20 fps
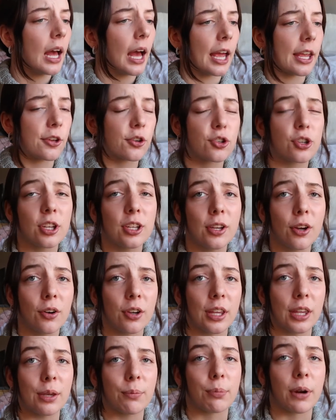I usually
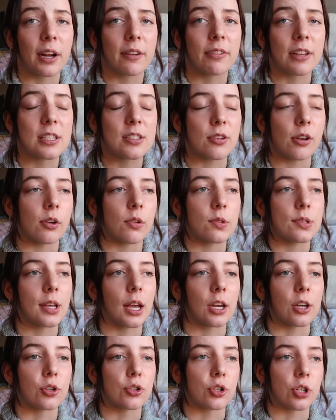don't eat breakfast, so it was
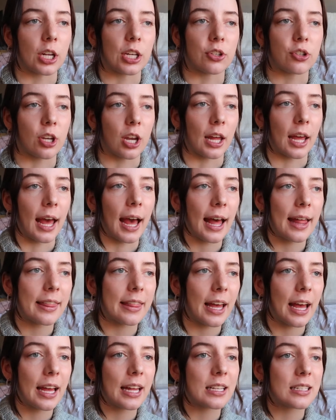kind of strange that I had
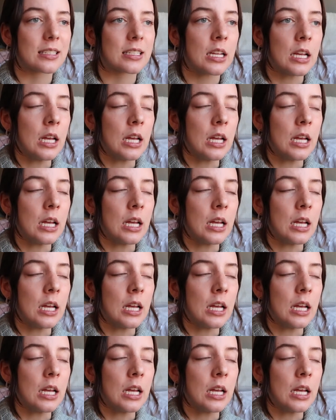that.